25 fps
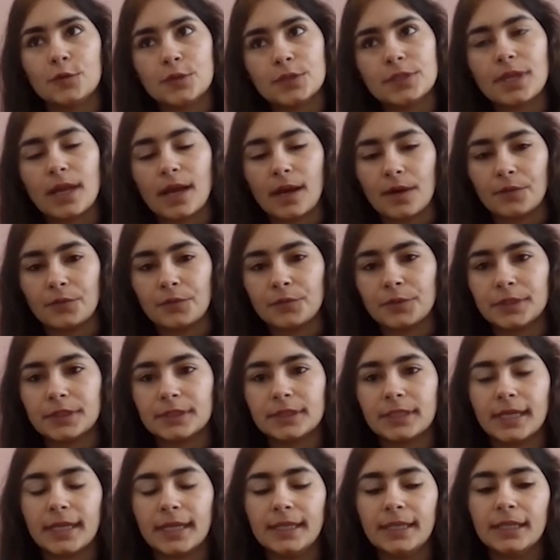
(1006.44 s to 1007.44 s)
was
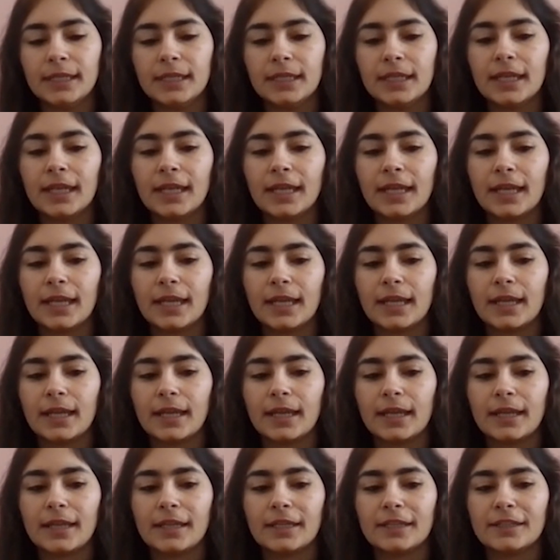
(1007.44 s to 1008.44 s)
after that,
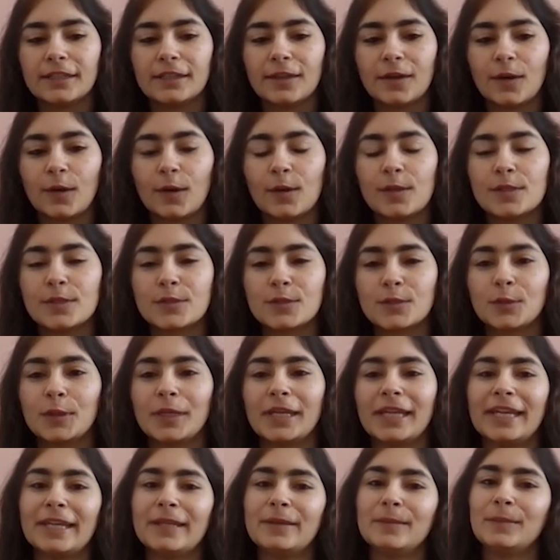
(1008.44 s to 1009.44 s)
and
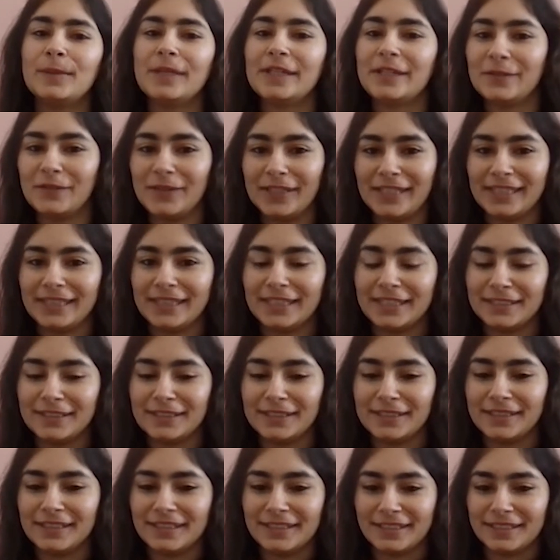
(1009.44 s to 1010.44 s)
also in between
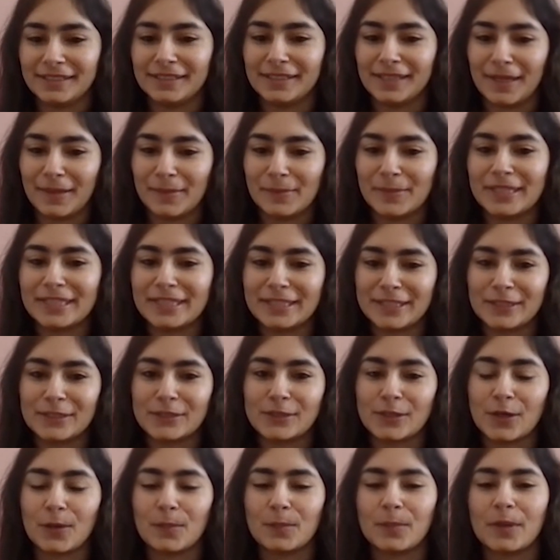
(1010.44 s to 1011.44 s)
the
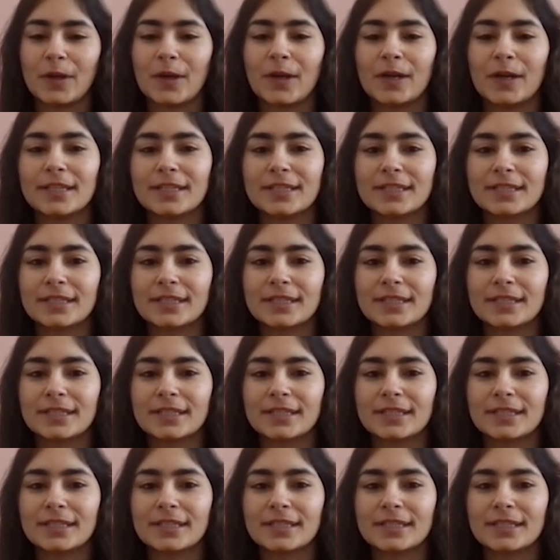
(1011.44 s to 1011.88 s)
MNC job, because